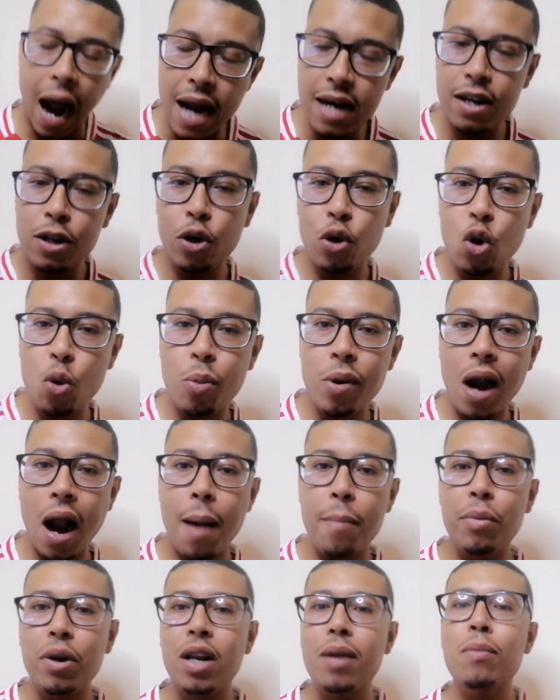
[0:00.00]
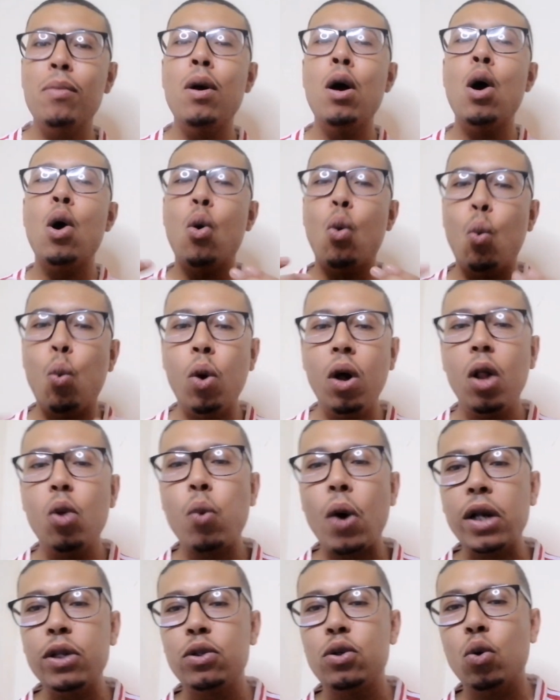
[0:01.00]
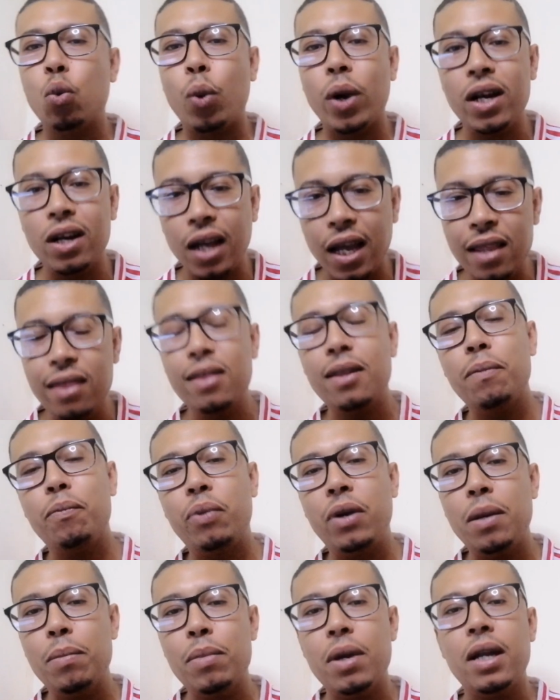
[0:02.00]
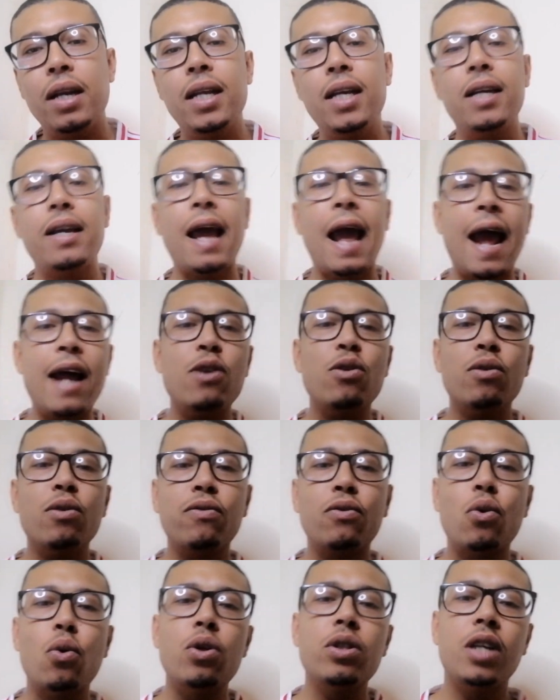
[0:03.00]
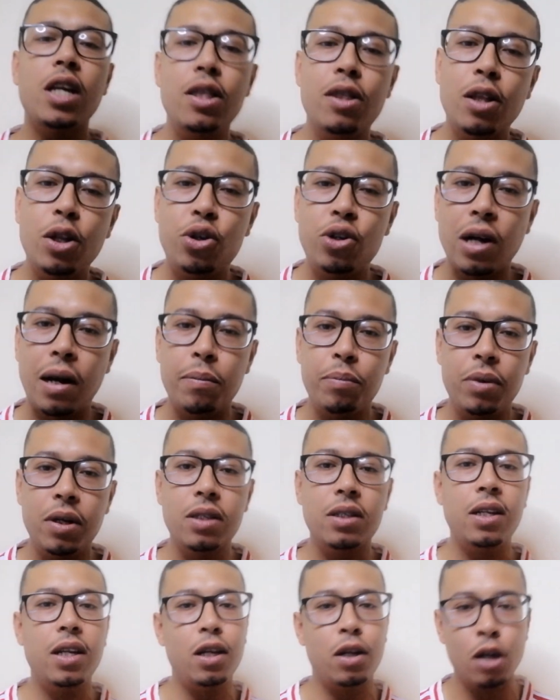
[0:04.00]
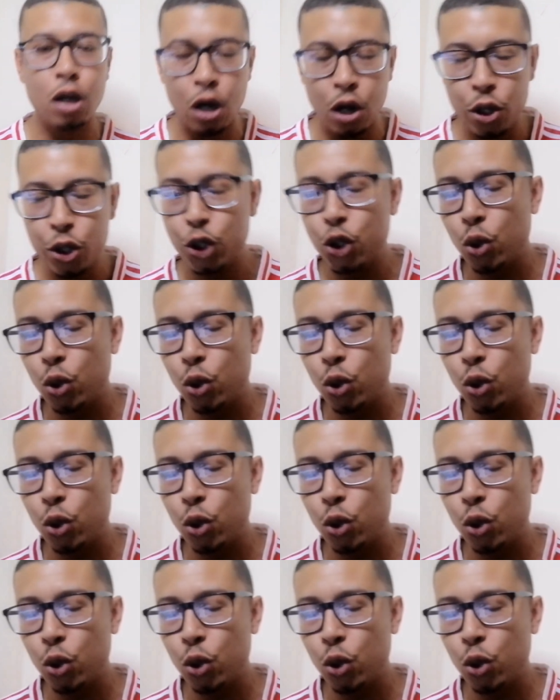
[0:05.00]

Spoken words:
under Ruben Amorim, will want to win in the Premier League and, of course, in the Champions League,